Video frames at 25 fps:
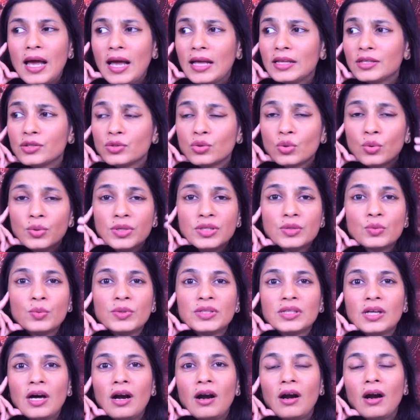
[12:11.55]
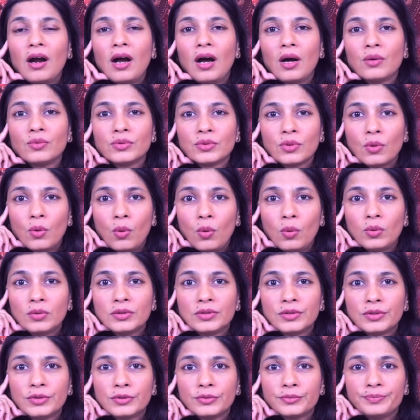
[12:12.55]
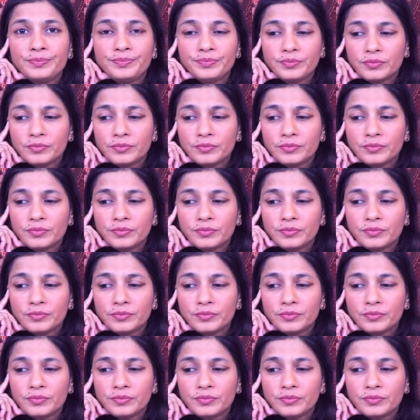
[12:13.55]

and so is with our house also